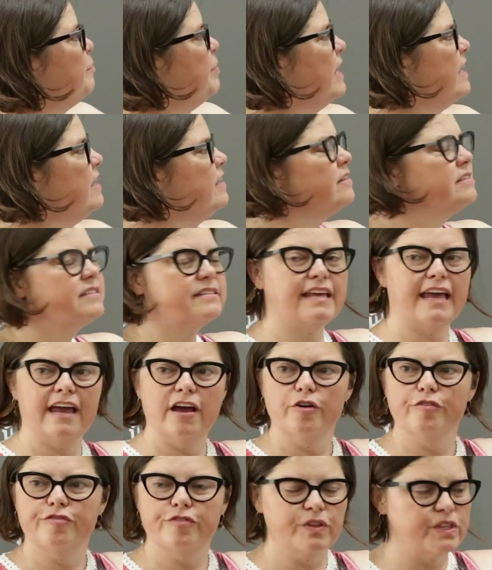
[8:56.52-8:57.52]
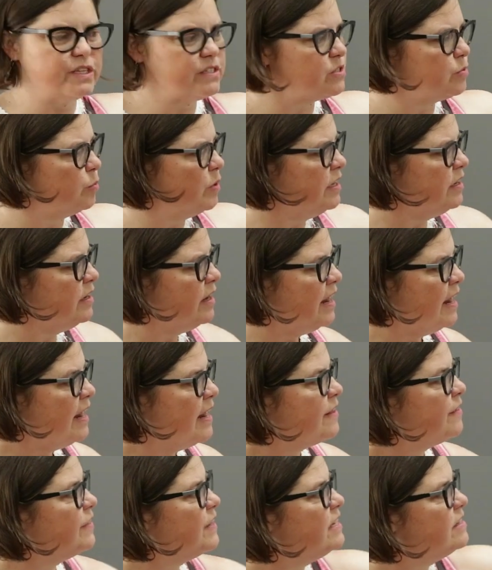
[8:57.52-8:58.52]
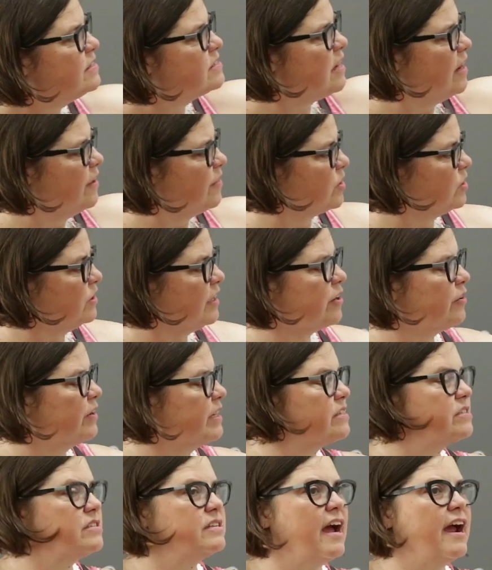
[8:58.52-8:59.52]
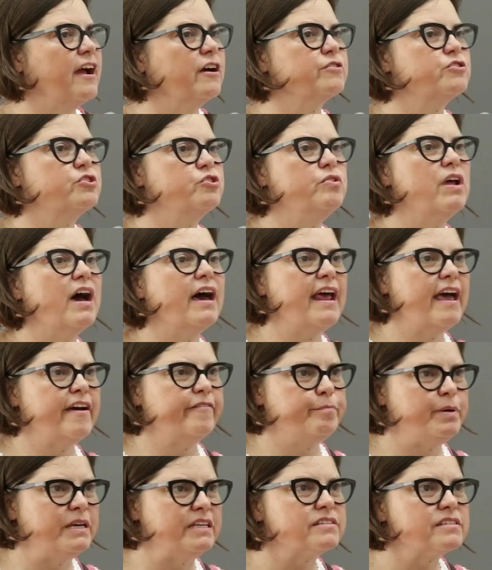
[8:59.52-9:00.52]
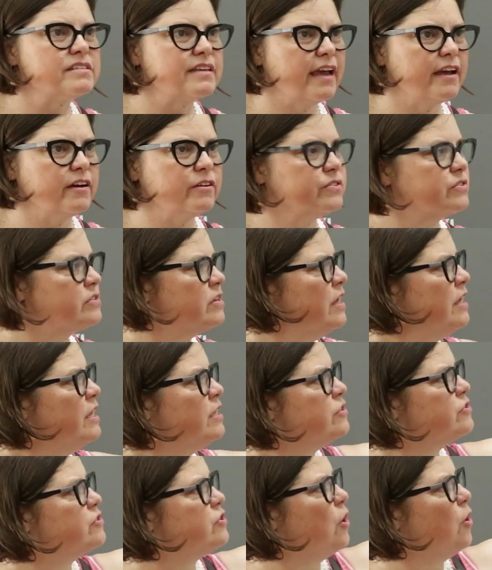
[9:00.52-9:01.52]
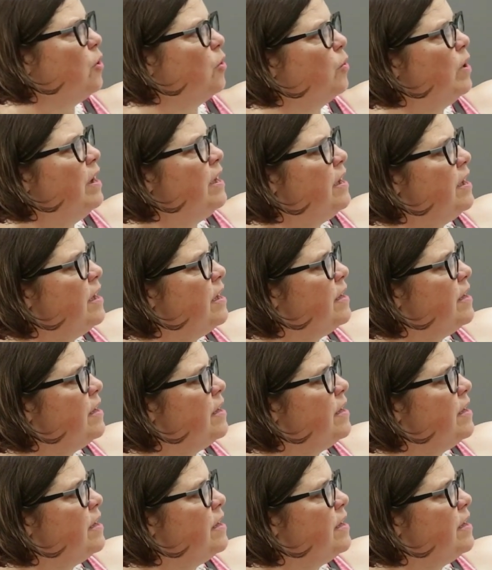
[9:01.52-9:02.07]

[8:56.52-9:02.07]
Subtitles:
pen scale for this one. These other lettering styles do not have pen scales. So